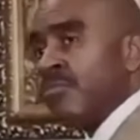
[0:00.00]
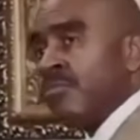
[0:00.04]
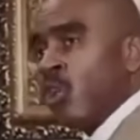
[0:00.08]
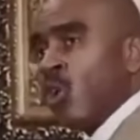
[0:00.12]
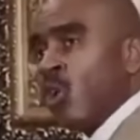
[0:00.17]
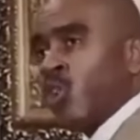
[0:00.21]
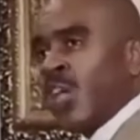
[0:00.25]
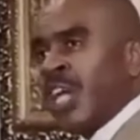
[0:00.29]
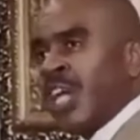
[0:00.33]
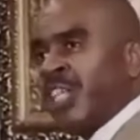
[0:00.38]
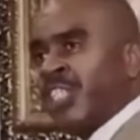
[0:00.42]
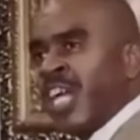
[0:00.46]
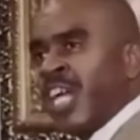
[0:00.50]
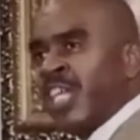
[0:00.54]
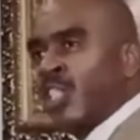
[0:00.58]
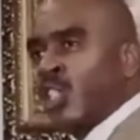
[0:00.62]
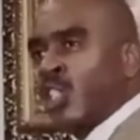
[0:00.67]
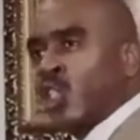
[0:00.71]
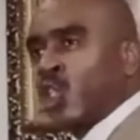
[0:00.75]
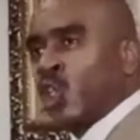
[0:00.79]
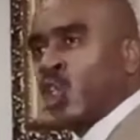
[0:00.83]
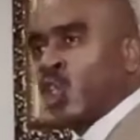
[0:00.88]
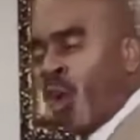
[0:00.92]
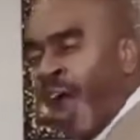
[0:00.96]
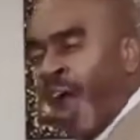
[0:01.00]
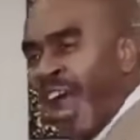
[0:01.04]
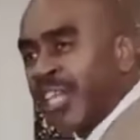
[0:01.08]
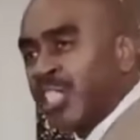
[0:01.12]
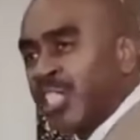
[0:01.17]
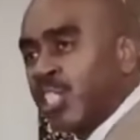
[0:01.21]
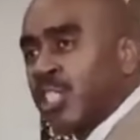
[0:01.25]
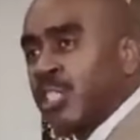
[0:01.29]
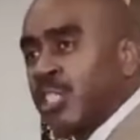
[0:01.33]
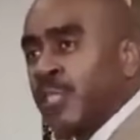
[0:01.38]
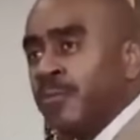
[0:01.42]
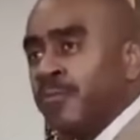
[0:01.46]
You're a
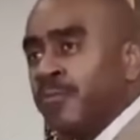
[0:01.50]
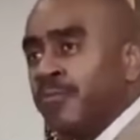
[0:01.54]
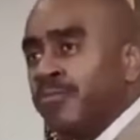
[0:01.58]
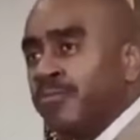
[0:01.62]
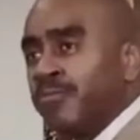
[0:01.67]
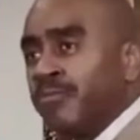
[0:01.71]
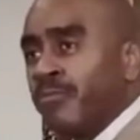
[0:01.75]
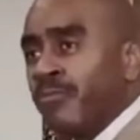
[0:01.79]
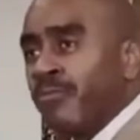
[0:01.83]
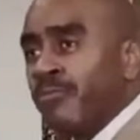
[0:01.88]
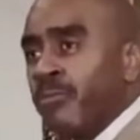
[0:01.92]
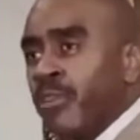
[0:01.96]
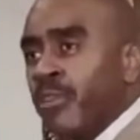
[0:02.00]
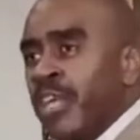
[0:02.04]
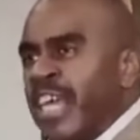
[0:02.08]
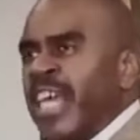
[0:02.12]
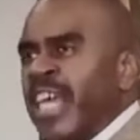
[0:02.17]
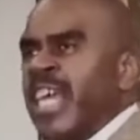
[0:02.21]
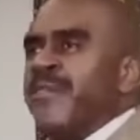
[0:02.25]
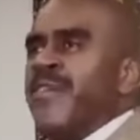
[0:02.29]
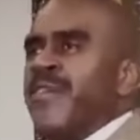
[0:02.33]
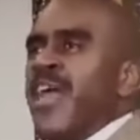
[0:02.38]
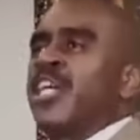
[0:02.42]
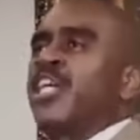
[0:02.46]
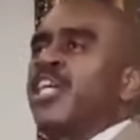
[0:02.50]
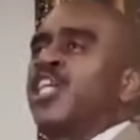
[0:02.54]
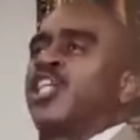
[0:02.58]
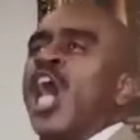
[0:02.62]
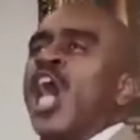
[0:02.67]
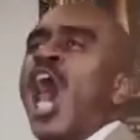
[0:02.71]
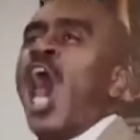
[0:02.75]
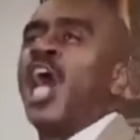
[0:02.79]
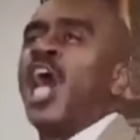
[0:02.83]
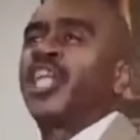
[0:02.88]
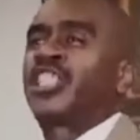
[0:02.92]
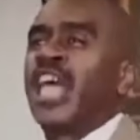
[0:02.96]
disgrace? Even
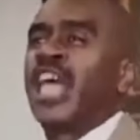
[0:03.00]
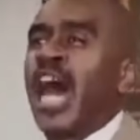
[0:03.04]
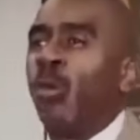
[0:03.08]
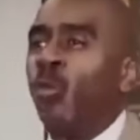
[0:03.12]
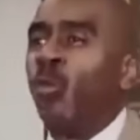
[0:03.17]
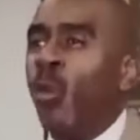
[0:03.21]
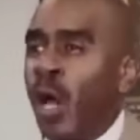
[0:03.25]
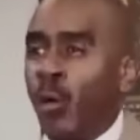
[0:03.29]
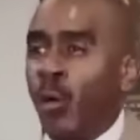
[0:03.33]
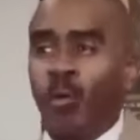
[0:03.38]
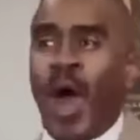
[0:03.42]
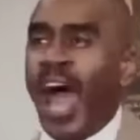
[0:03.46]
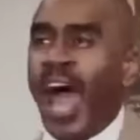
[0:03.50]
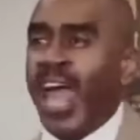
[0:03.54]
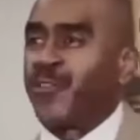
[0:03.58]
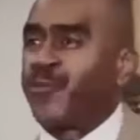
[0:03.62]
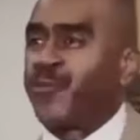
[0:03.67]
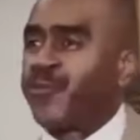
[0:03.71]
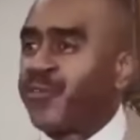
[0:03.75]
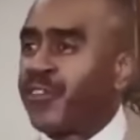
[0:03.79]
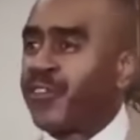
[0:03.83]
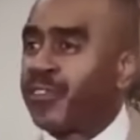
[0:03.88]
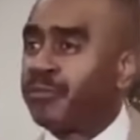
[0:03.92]
God got one wife.